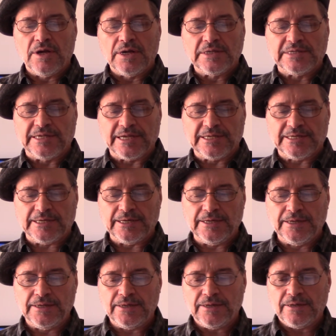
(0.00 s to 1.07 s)

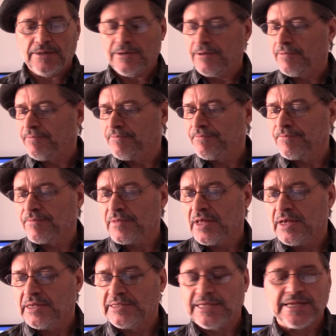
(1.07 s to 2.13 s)

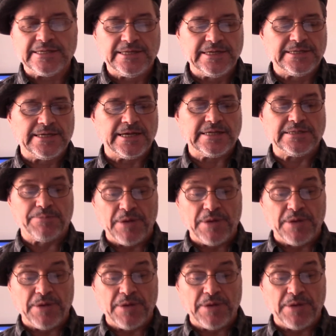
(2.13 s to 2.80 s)
66